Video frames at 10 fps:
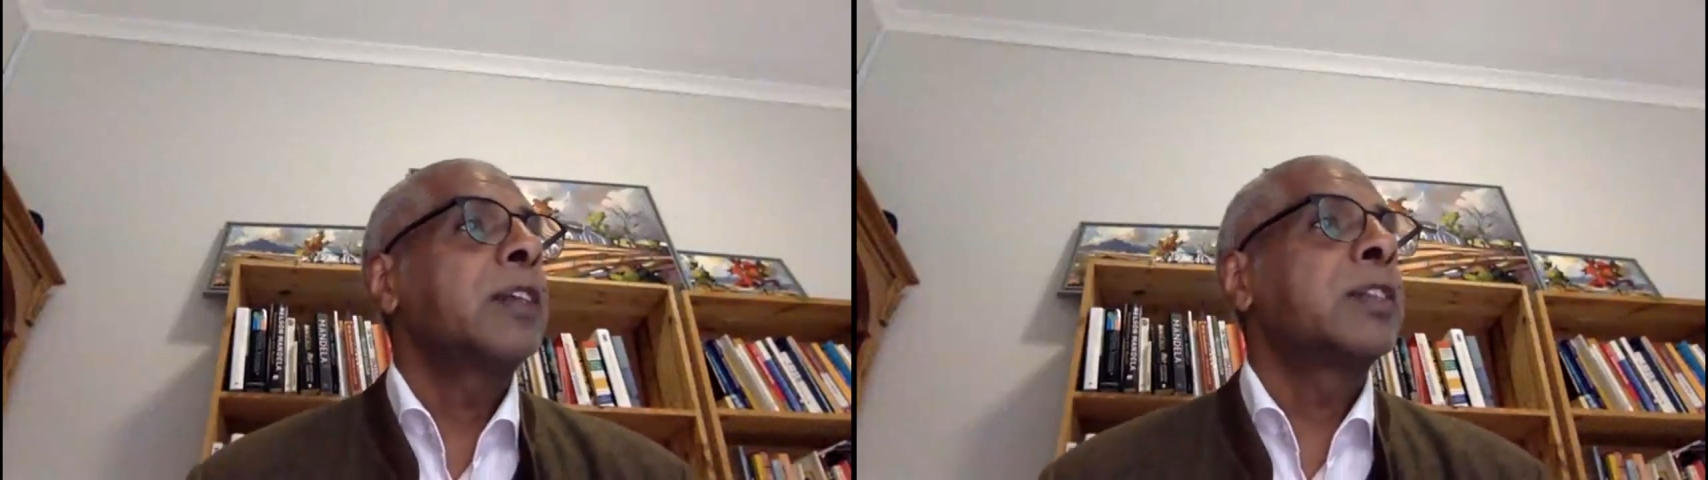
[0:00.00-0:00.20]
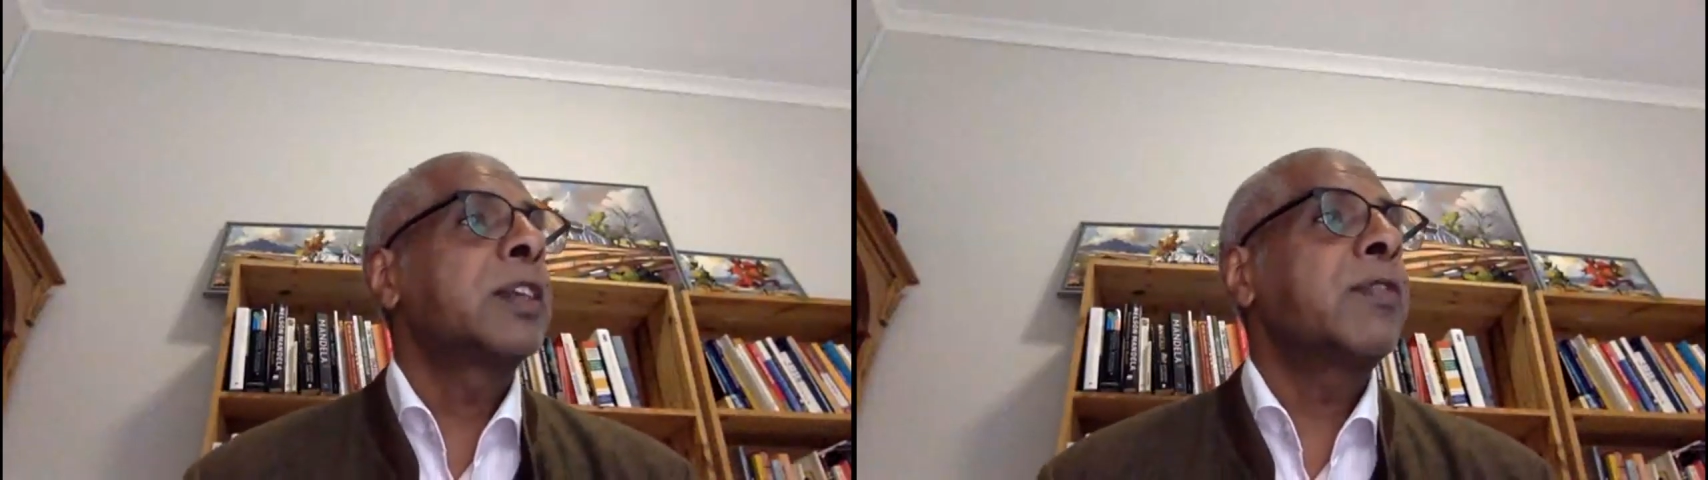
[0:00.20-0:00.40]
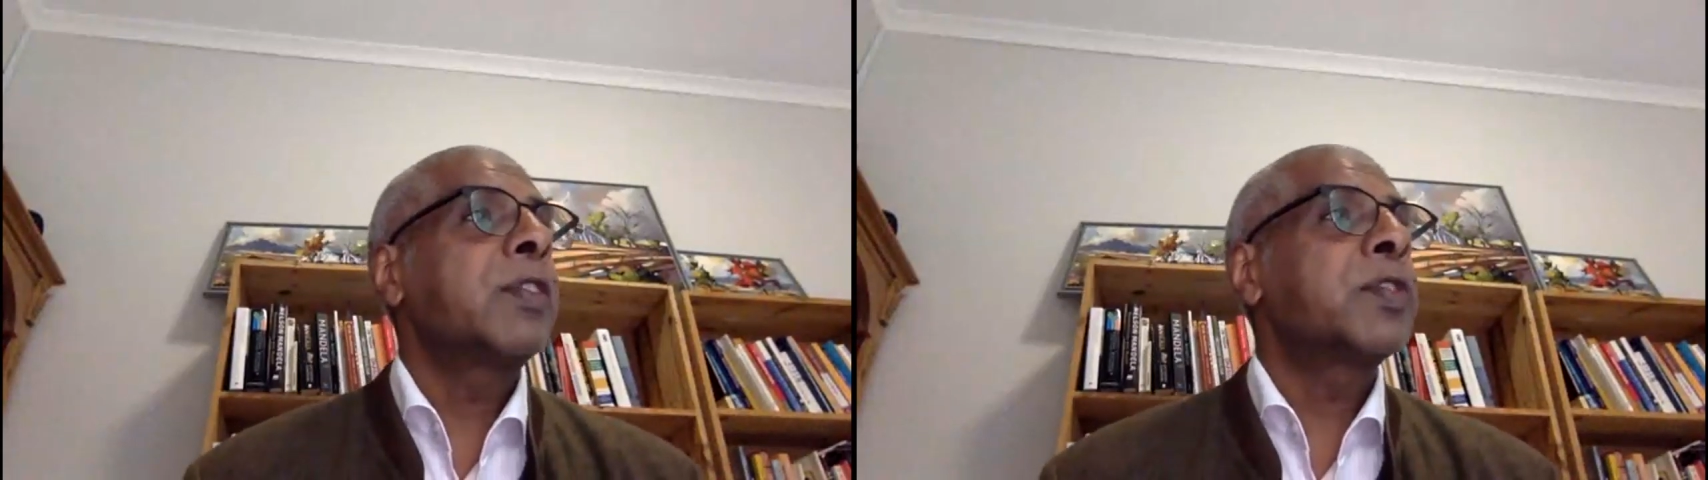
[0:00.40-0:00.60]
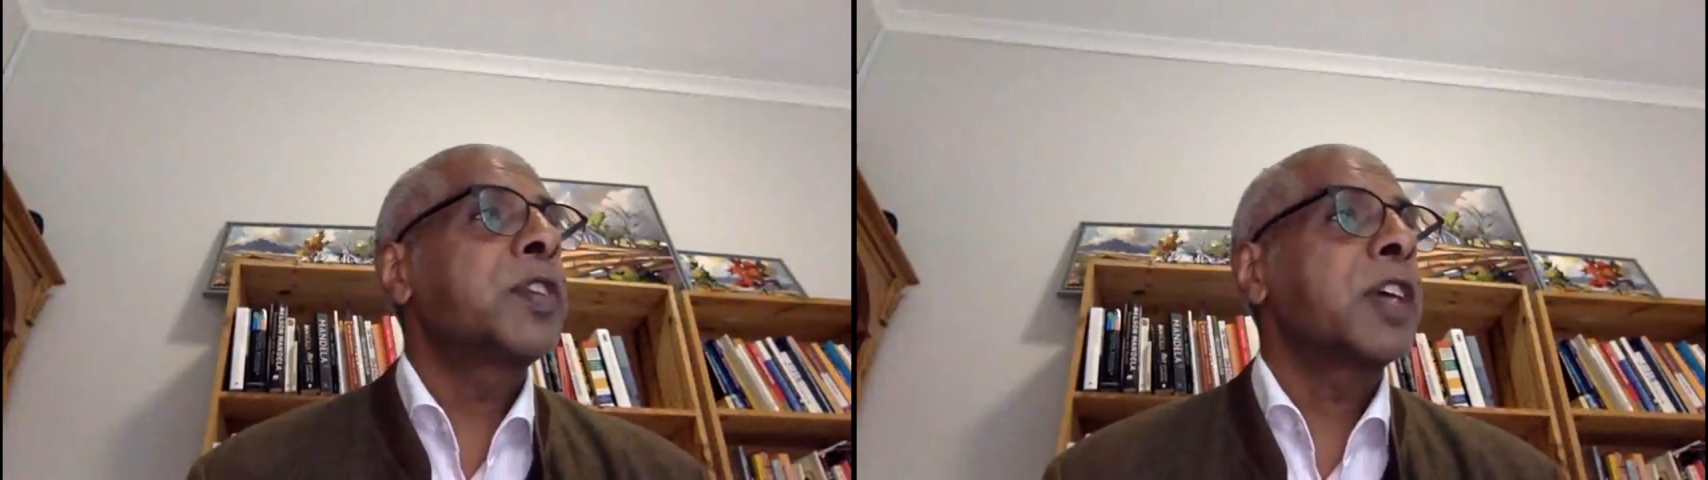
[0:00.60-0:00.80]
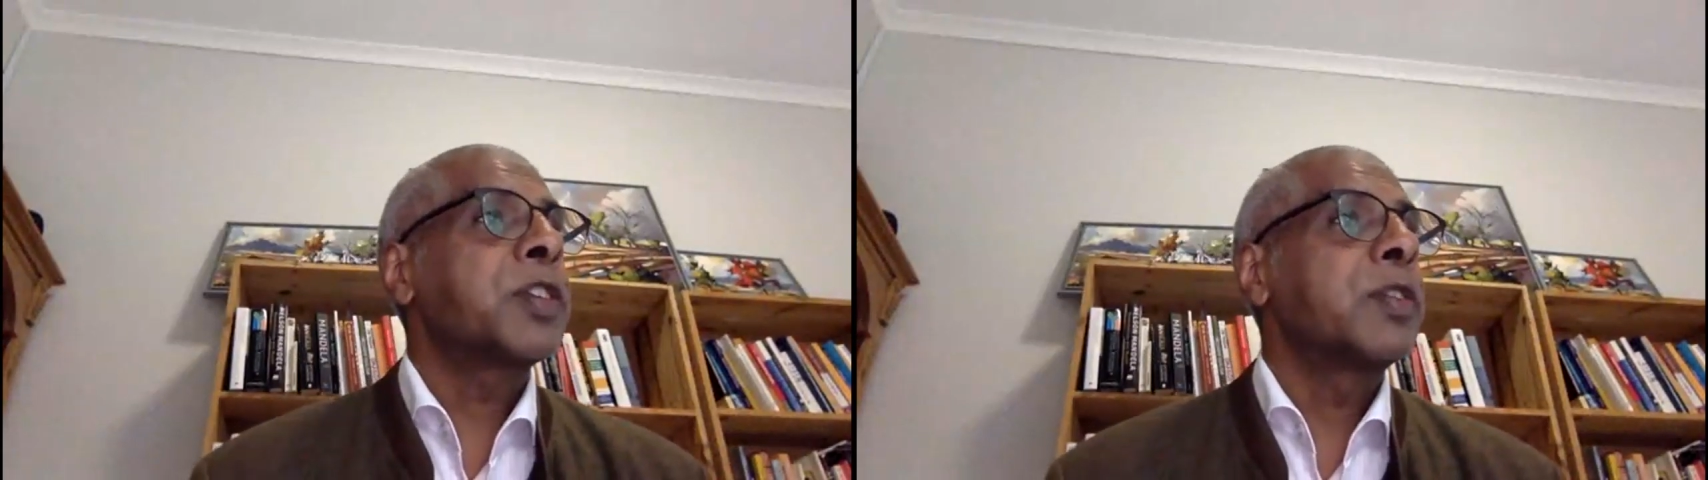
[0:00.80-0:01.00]
had
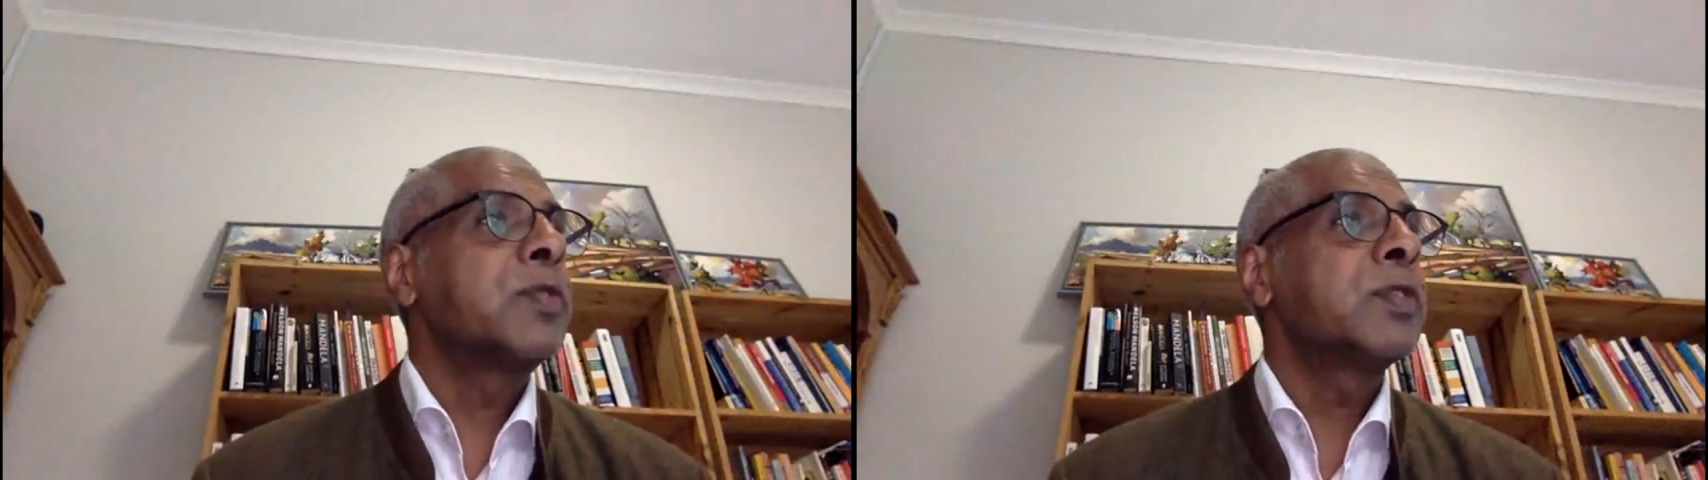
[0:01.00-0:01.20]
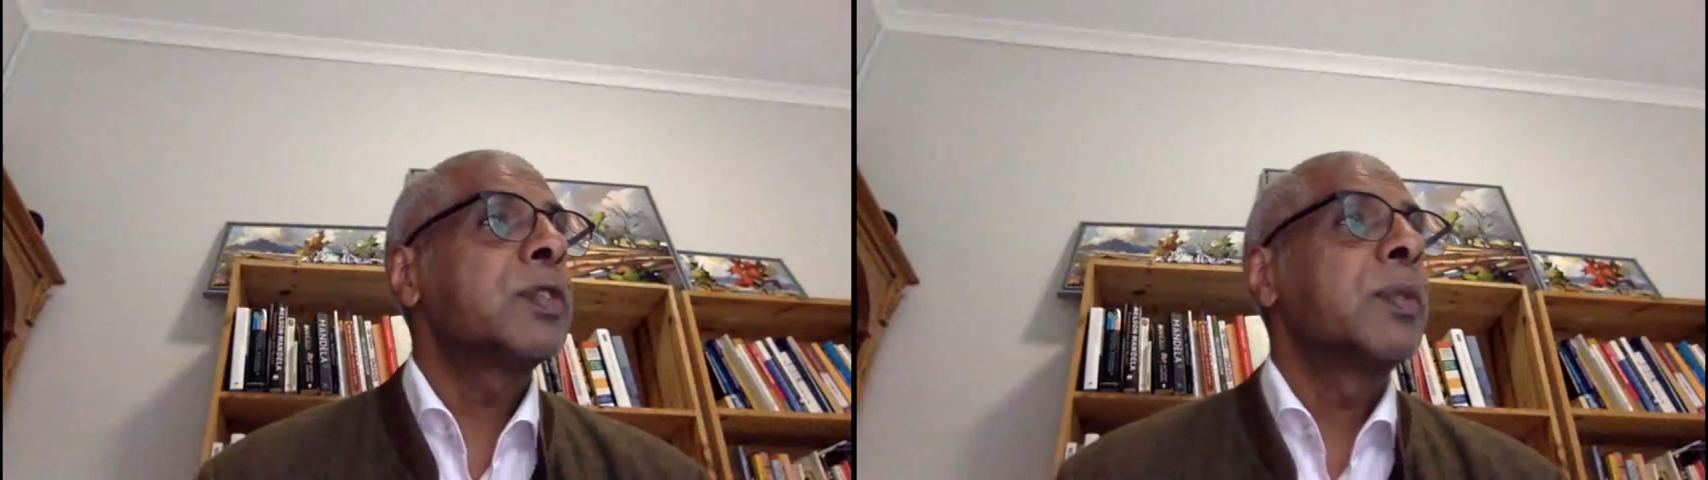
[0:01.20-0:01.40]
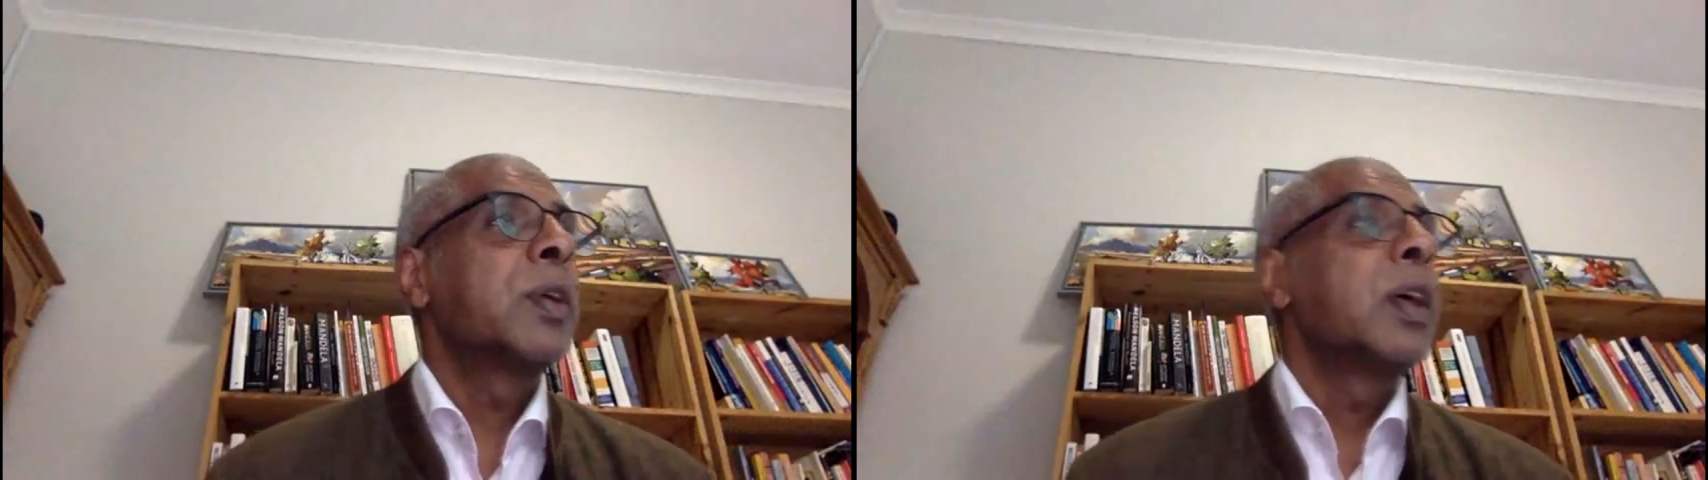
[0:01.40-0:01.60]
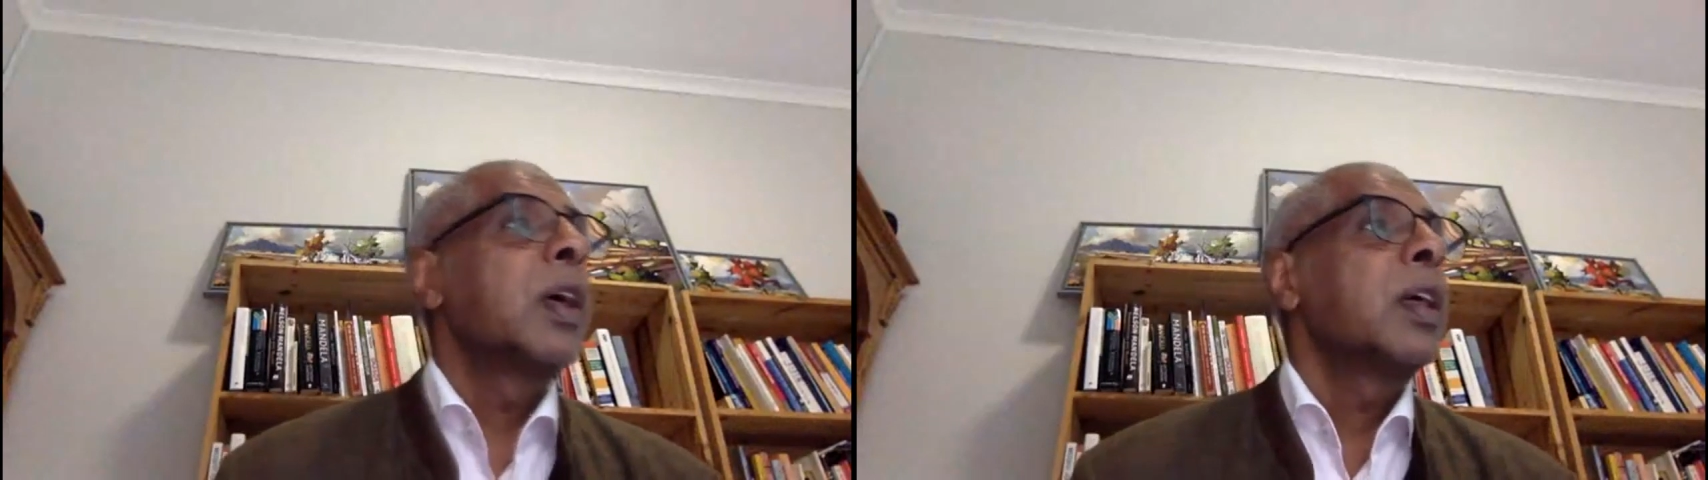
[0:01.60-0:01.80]
several sessions.